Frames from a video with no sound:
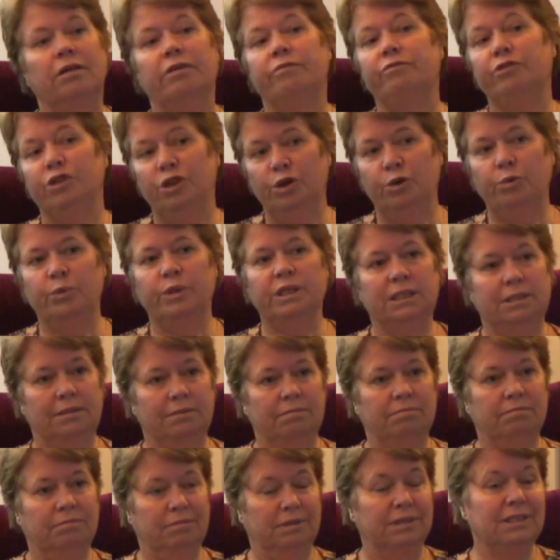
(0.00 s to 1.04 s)
if you were
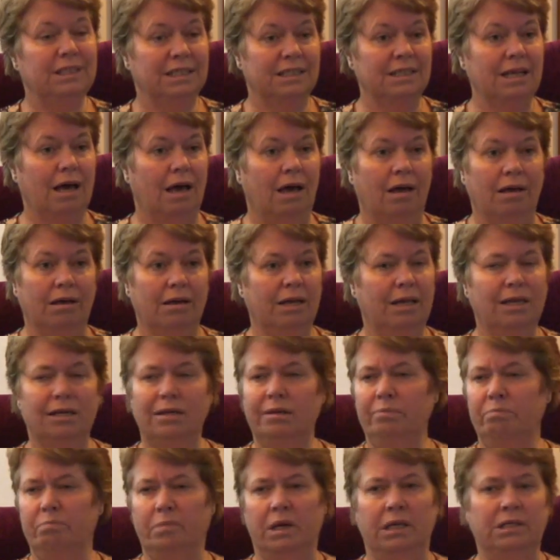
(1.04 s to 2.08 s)
stuck, it
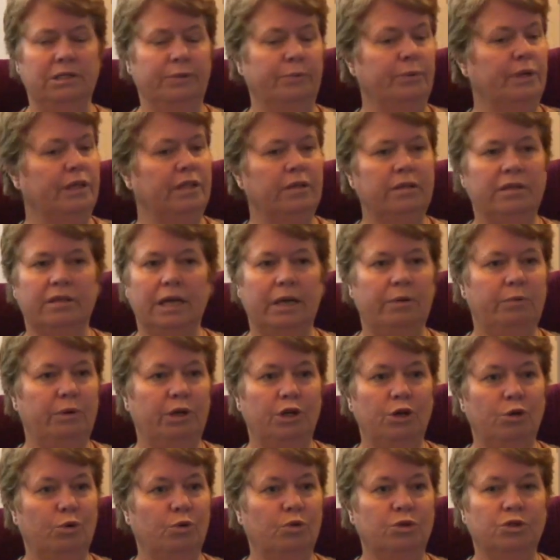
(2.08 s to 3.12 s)
didn't matter whether they were
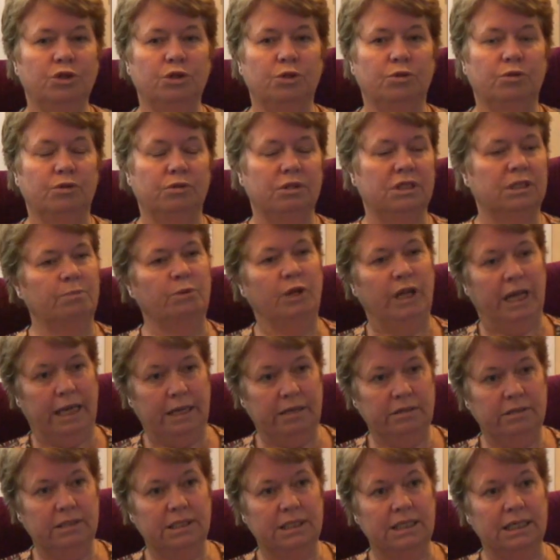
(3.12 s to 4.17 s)
yours or someone
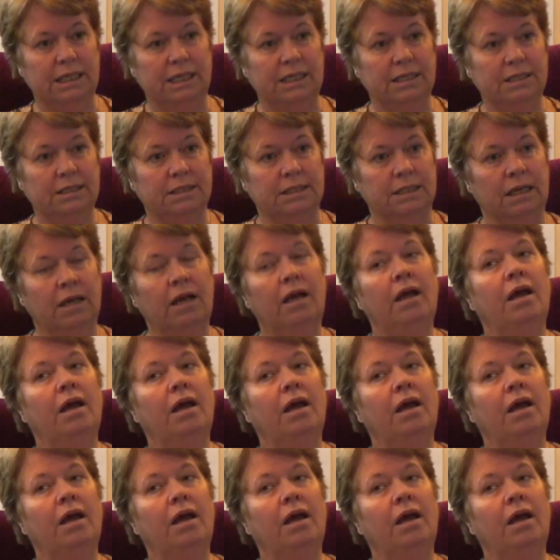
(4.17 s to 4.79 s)
else's,